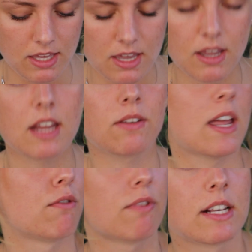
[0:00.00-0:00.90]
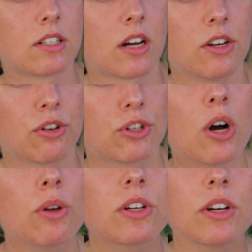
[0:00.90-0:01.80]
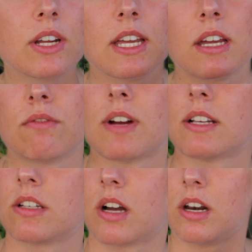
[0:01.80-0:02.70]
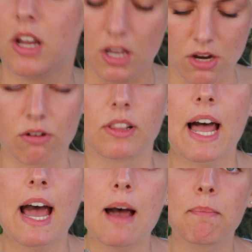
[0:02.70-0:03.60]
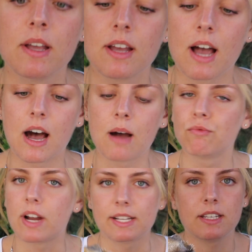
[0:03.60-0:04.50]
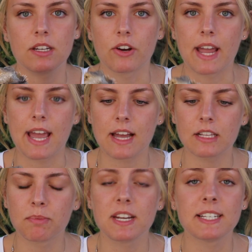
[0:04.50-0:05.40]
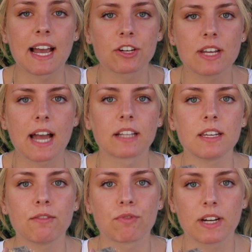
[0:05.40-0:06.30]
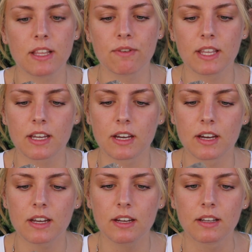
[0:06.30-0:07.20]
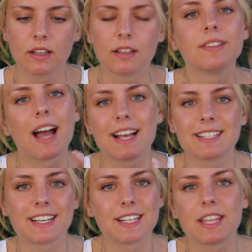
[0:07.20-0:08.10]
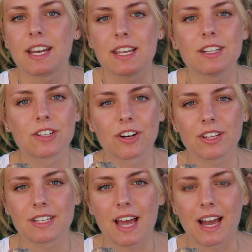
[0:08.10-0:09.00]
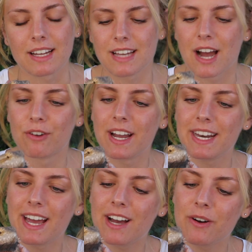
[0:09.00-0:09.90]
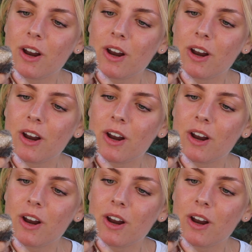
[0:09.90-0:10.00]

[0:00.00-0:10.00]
he can like rest on your shoulder, he can rest on your lap, rest in your hands, but he's actually acting really, really good. As I said, that he's starting to act out right now.